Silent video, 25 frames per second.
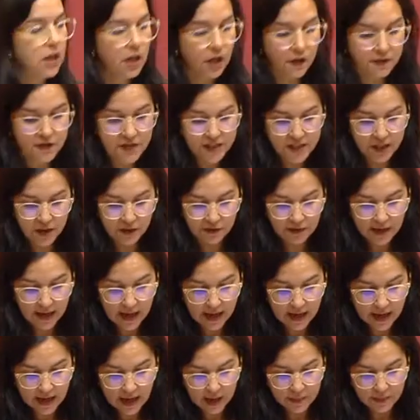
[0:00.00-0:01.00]
of
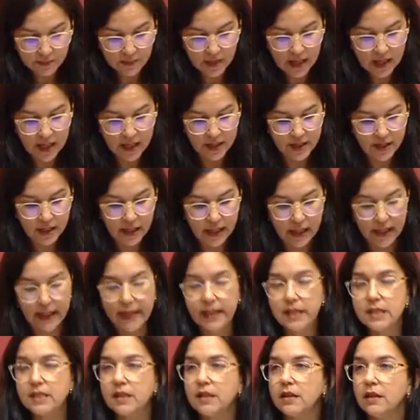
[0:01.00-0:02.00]
self-harm and
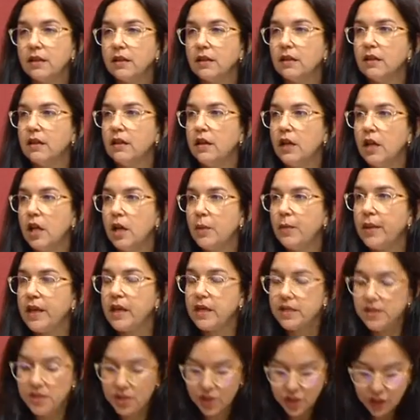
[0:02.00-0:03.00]
neglect,
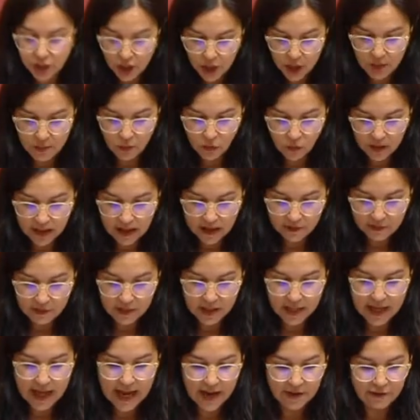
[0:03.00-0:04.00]
because the Turnbull
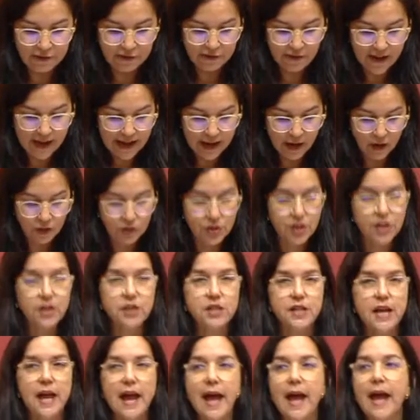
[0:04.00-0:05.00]
government had failed
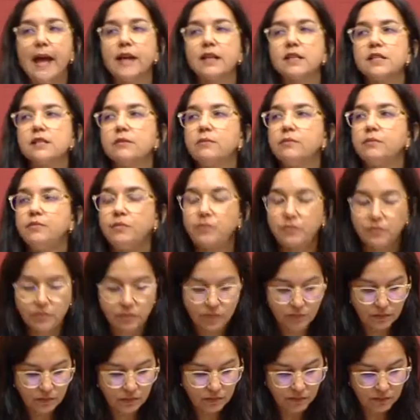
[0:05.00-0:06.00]
to act.
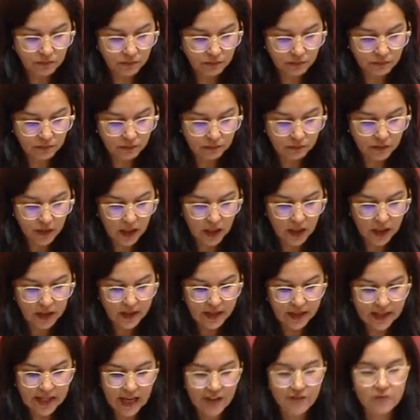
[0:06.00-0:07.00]

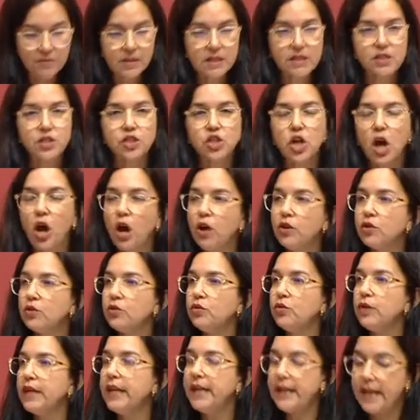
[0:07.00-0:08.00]
The government's
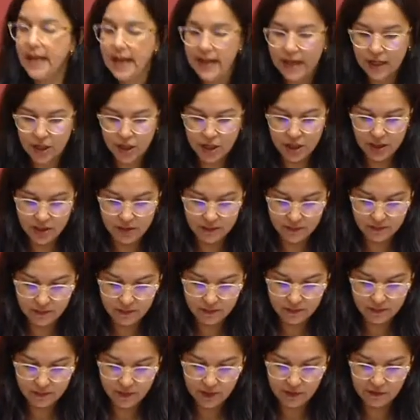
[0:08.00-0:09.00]
total inaction
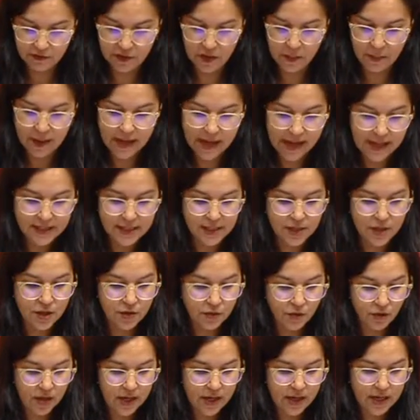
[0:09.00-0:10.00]
for the past
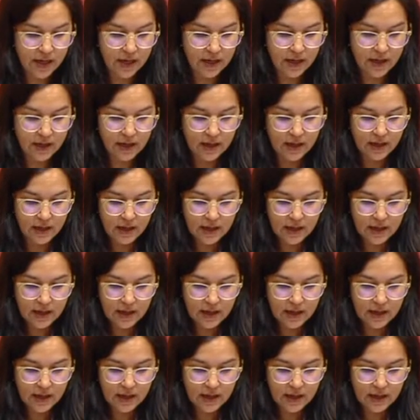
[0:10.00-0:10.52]
3